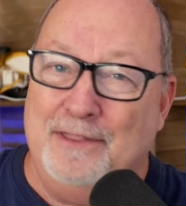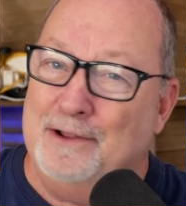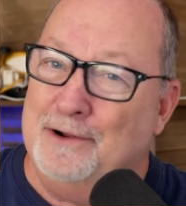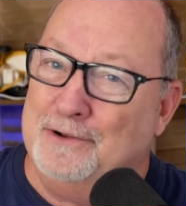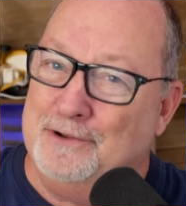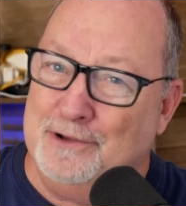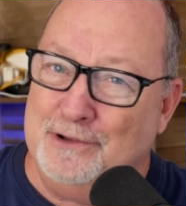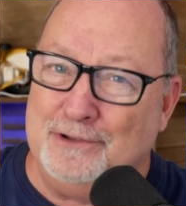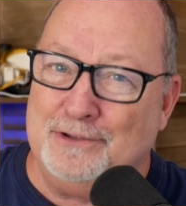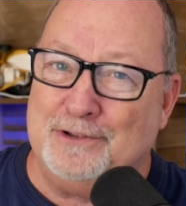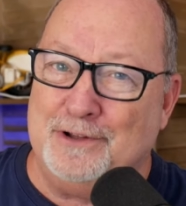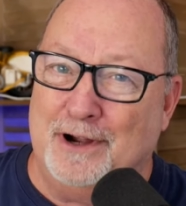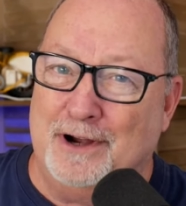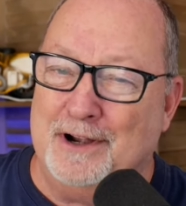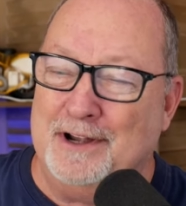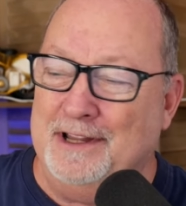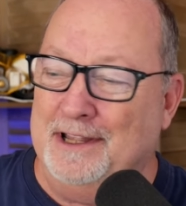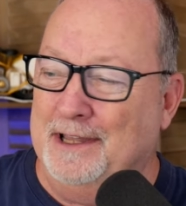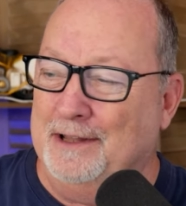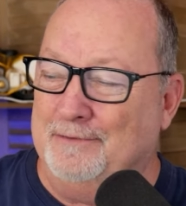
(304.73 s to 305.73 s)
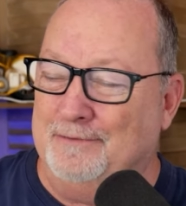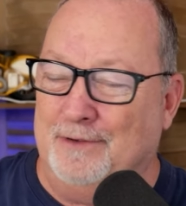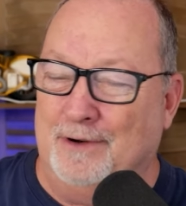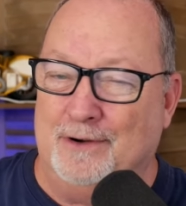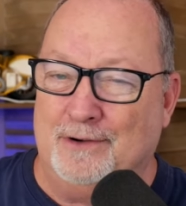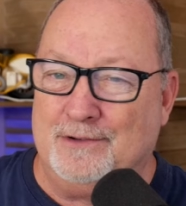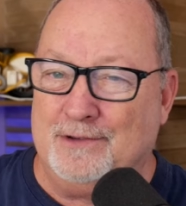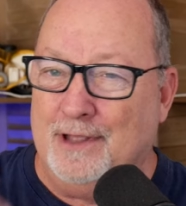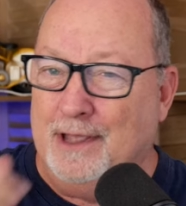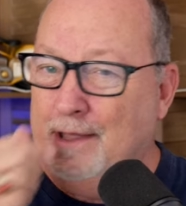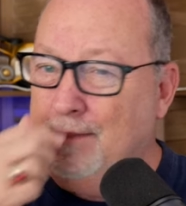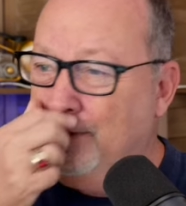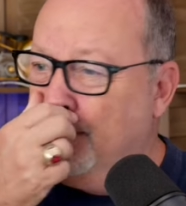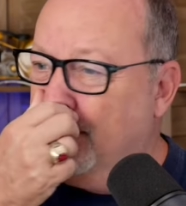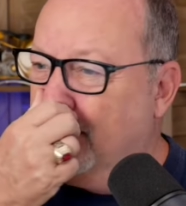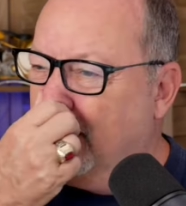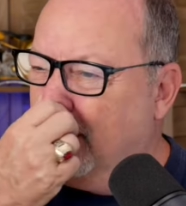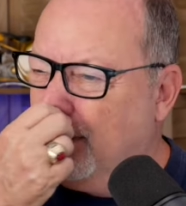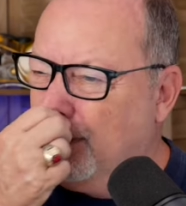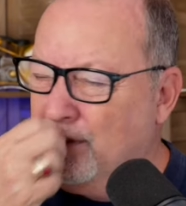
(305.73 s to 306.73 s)
there just aren't yet, folks.
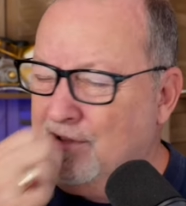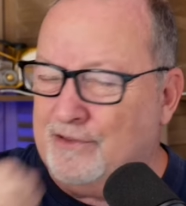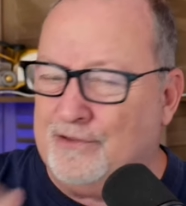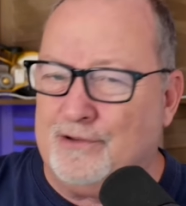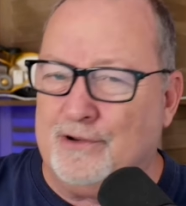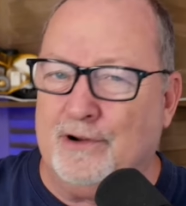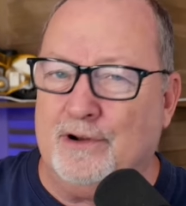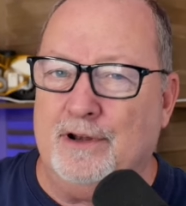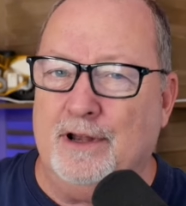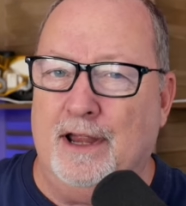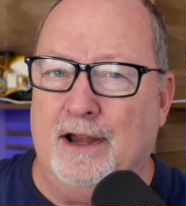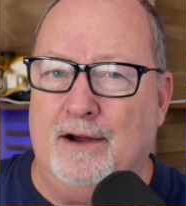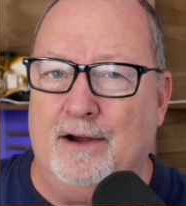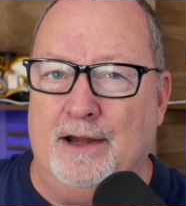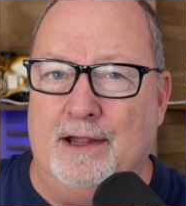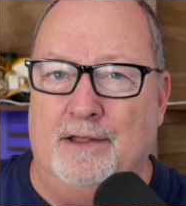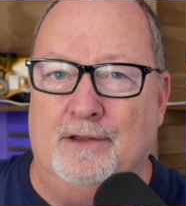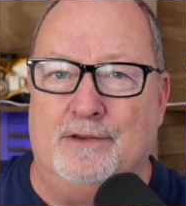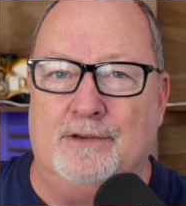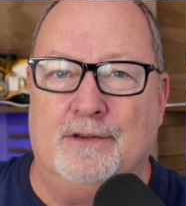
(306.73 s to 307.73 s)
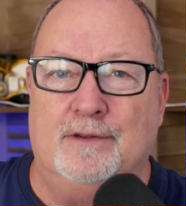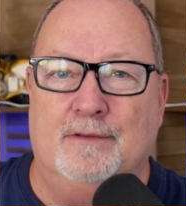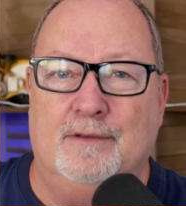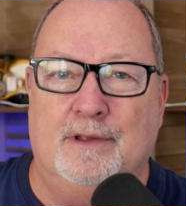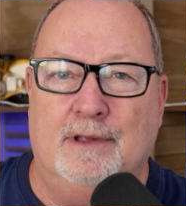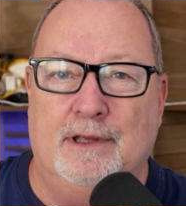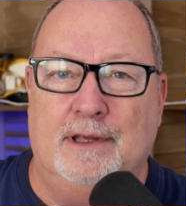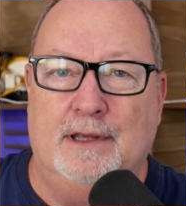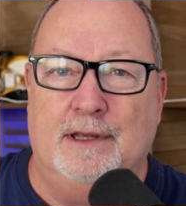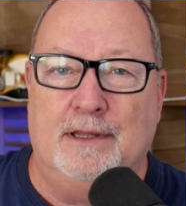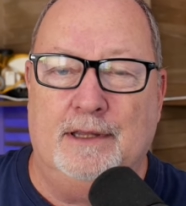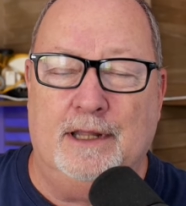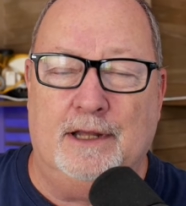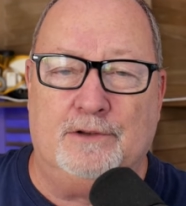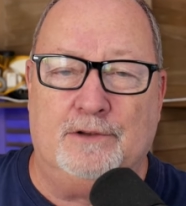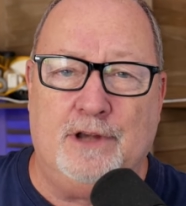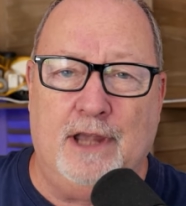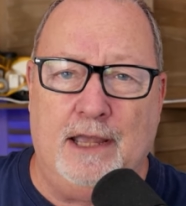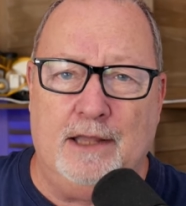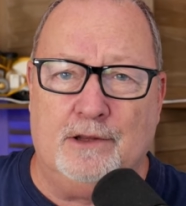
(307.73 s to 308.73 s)
There are in certain areas. Now,
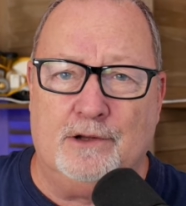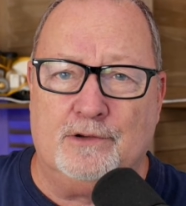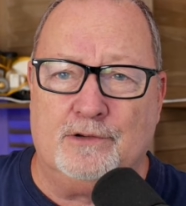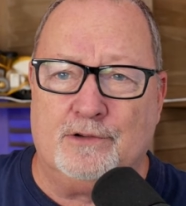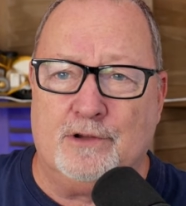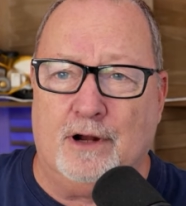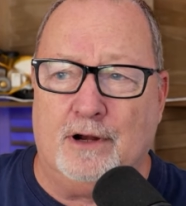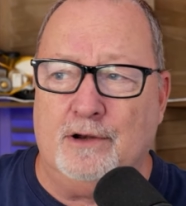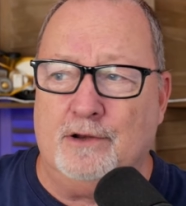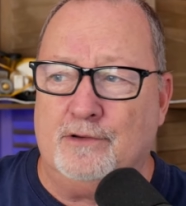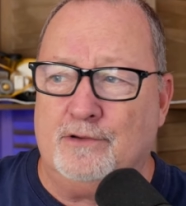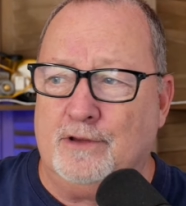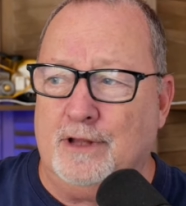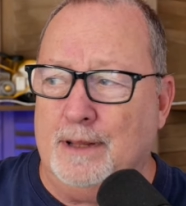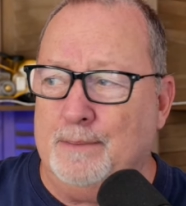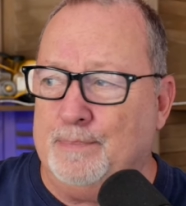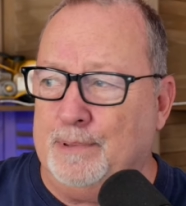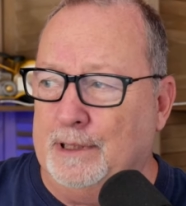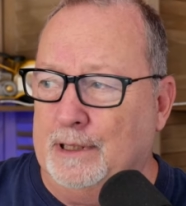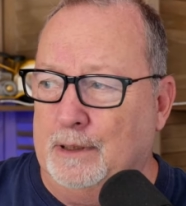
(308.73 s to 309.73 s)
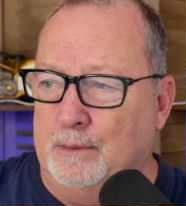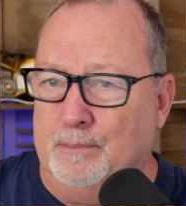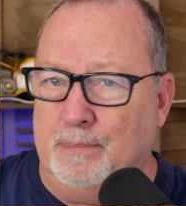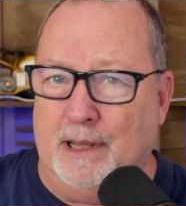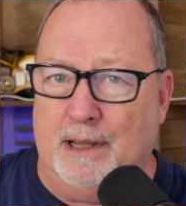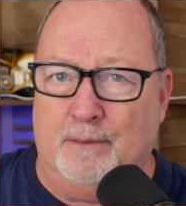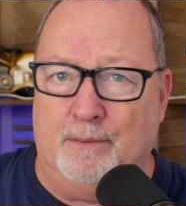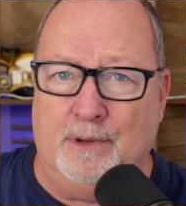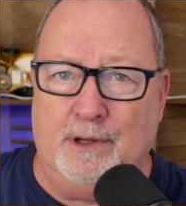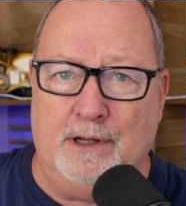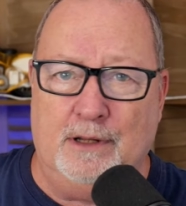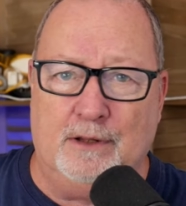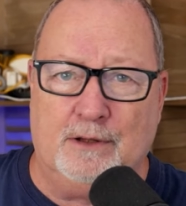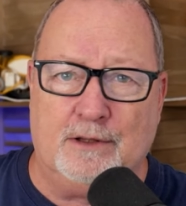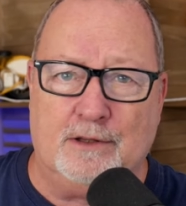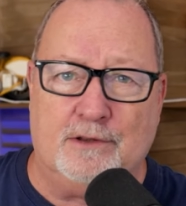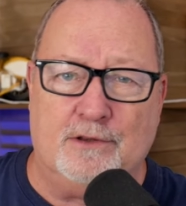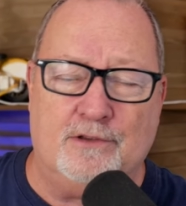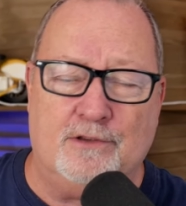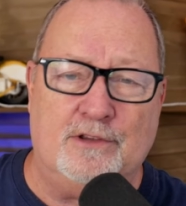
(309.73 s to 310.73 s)
Chandler's starting to slip a little bit when you look
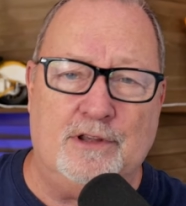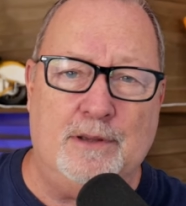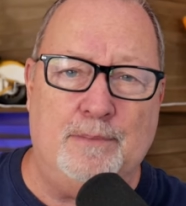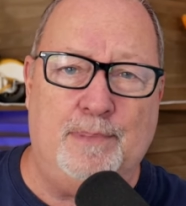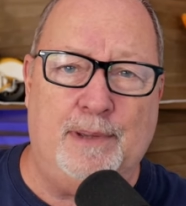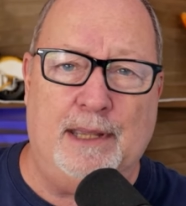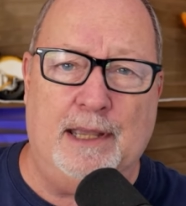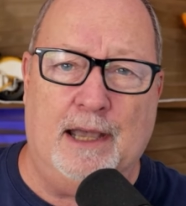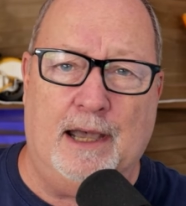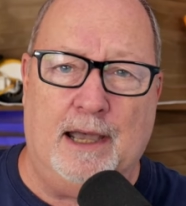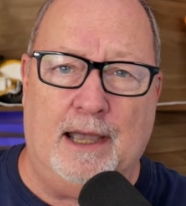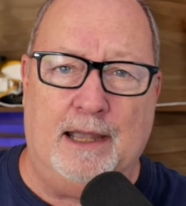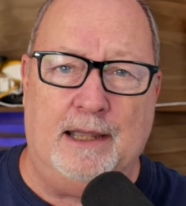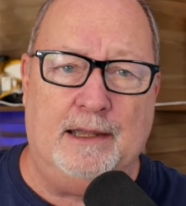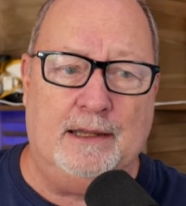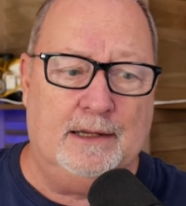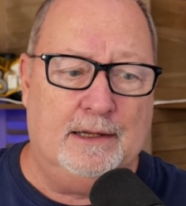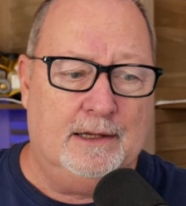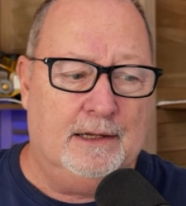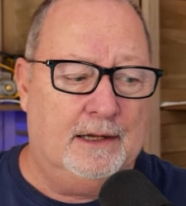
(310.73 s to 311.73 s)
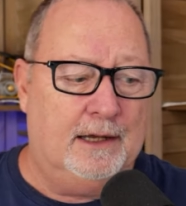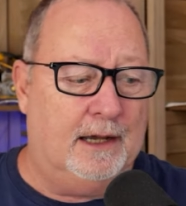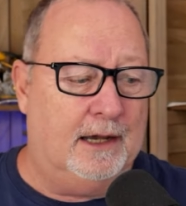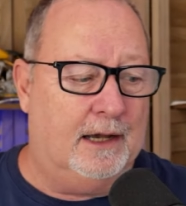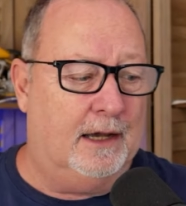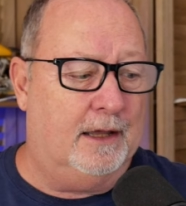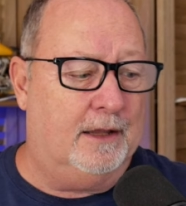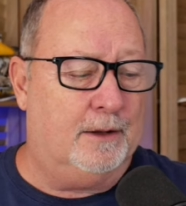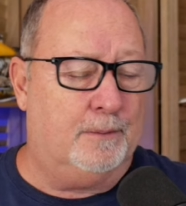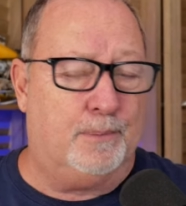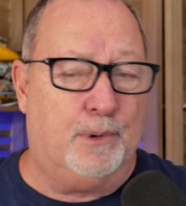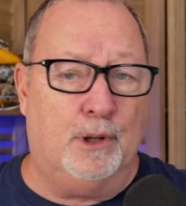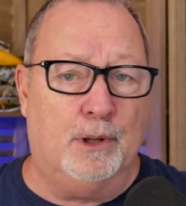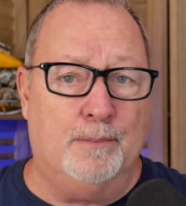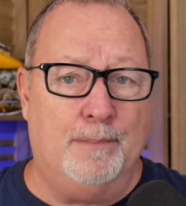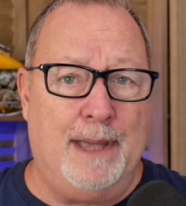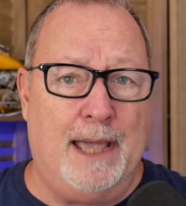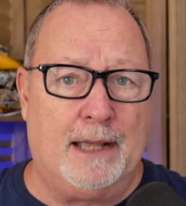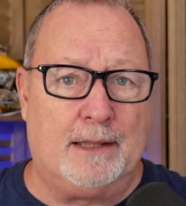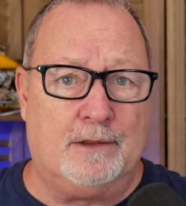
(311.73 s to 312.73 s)
at the CPI. Uh, they're
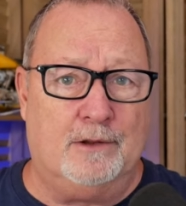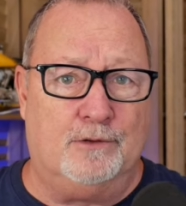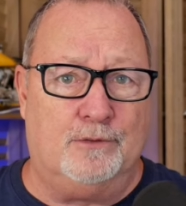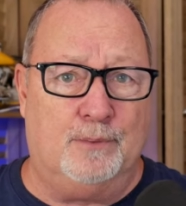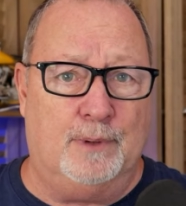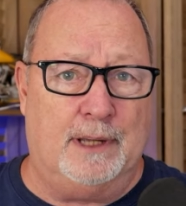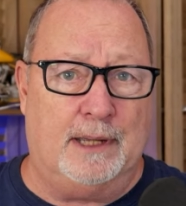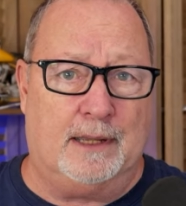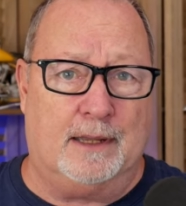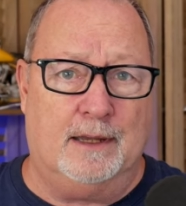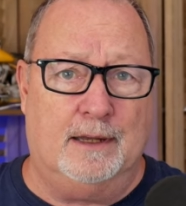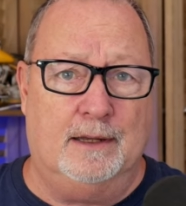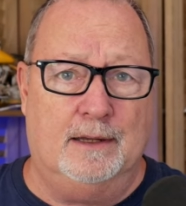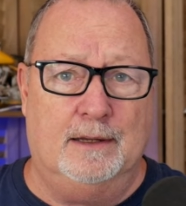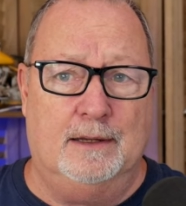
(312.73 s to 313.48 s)
pulling back this week.